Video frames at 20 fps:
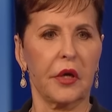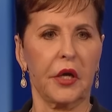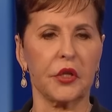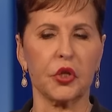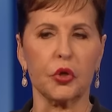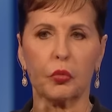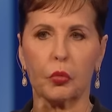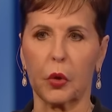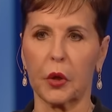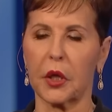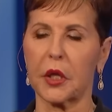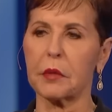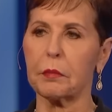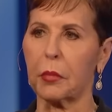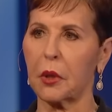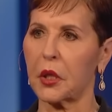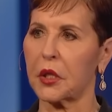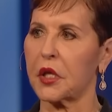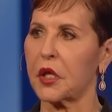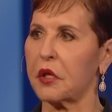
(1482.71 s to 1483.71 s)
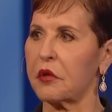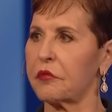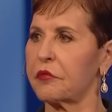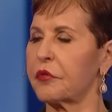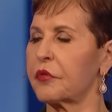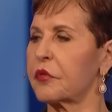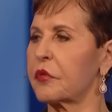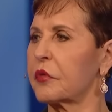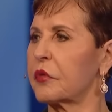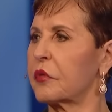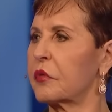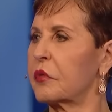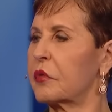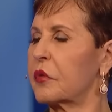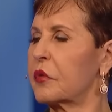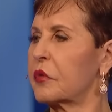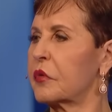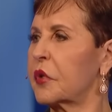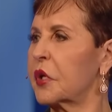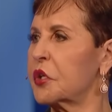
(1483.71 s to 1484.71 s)
and you really believe
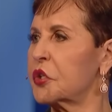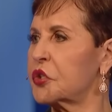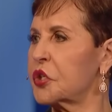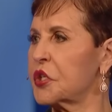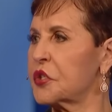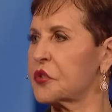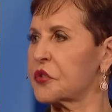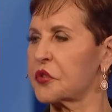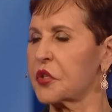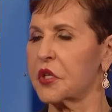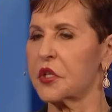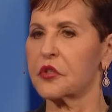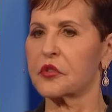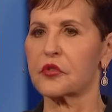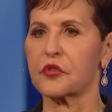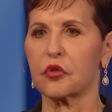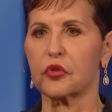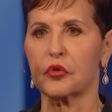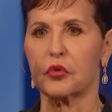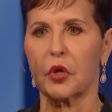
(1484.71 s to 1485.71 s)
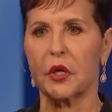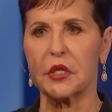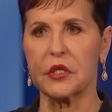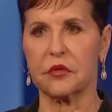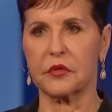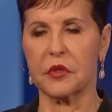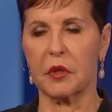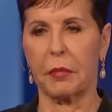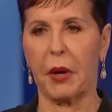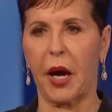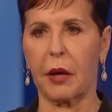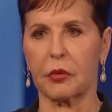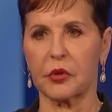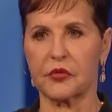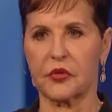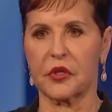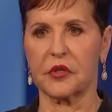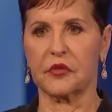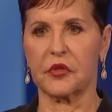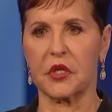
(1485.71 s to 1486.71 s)
that Jesus is who he, the
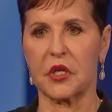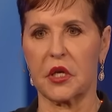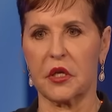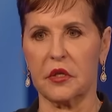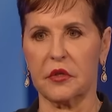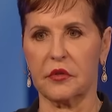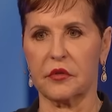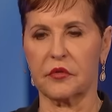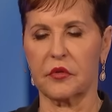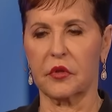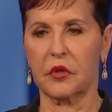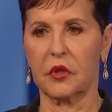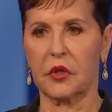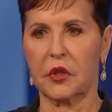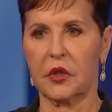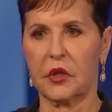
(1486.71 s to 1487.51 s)
Bible says he is,